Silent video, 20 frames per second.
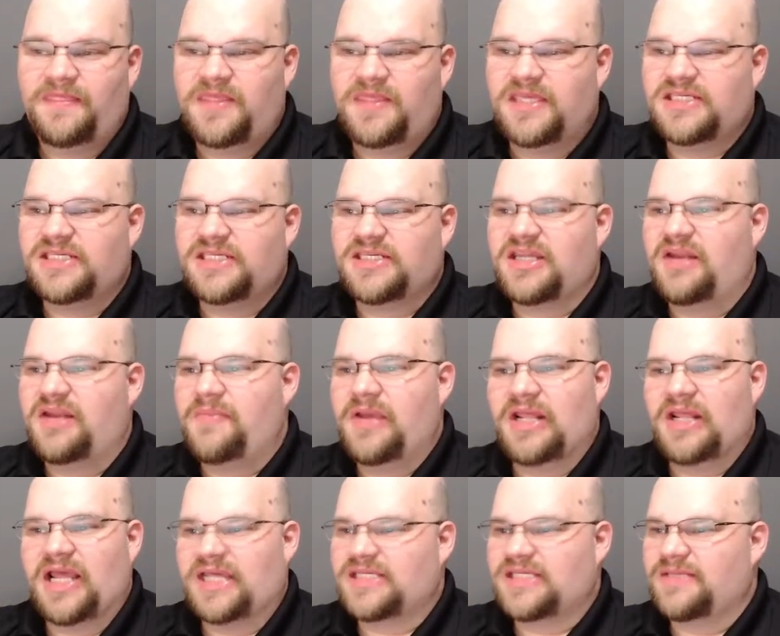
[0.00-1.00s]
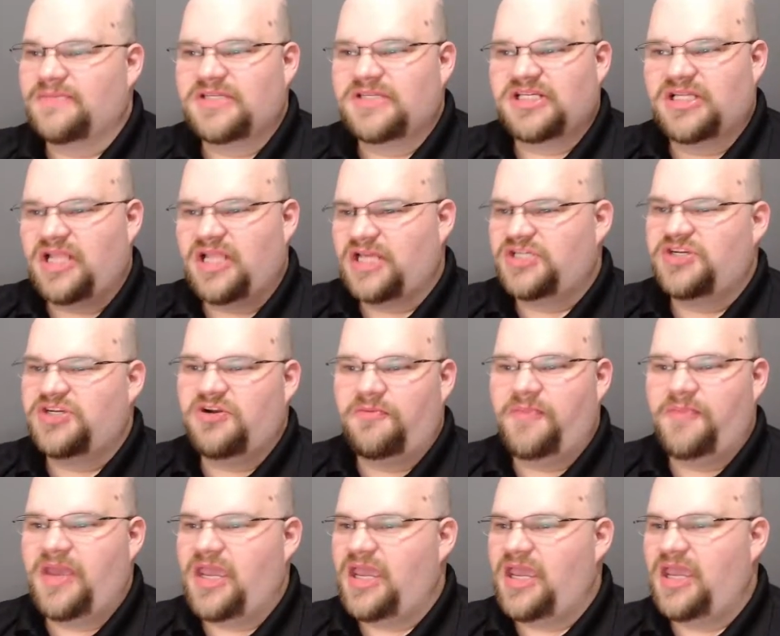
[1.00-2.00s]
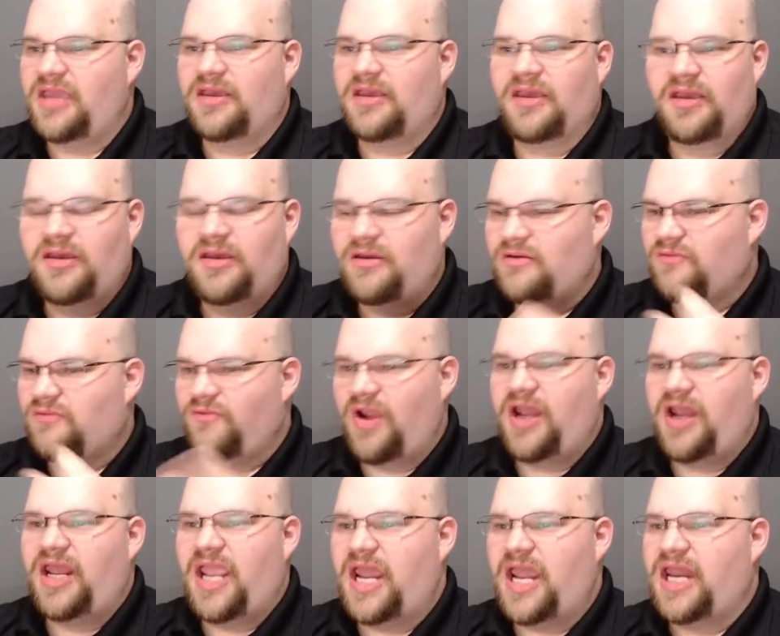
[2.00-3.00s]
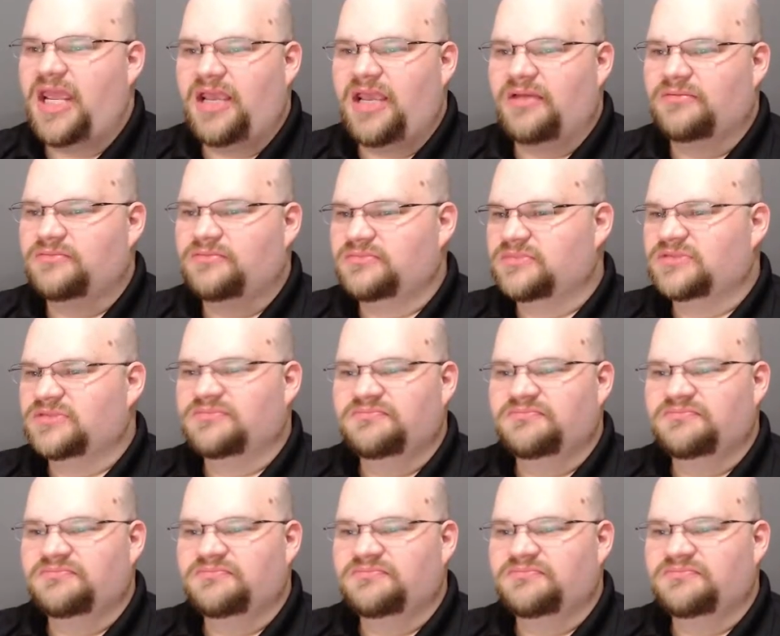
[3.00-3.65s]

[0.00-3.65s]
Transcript: This is going to be like some celestial being radiating,